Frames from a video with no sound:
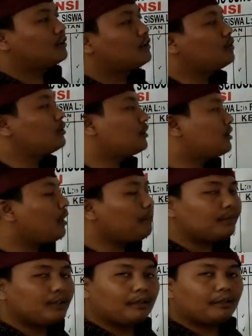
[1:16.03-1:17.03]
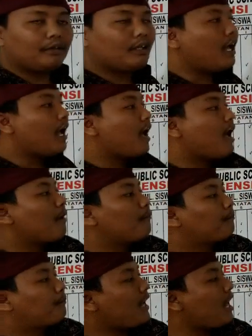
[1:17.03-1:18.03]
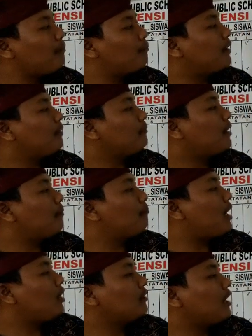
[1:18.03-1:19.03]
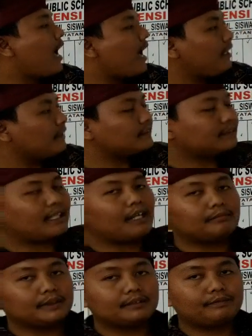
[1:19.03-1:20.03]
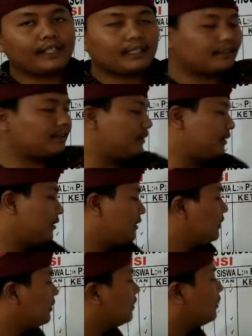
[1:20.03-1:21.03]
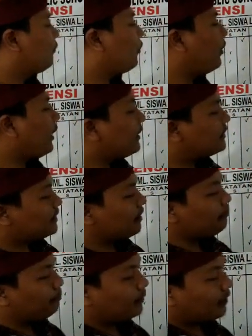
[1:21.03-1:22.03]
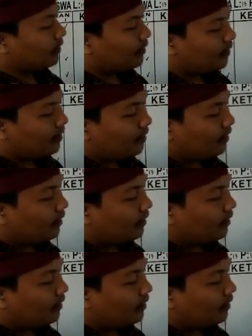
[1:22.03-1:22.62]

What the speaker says: to solve the problem about highest common factor, for example,